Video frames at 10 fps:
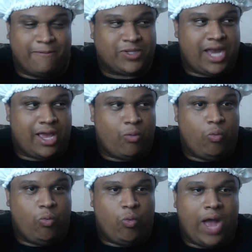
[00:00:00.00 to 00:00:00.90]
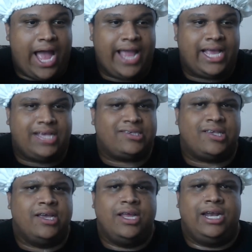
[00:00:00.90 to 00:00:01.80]
I was like, why
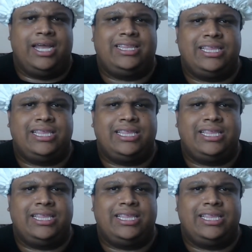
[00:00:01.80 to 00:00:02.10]
is, like,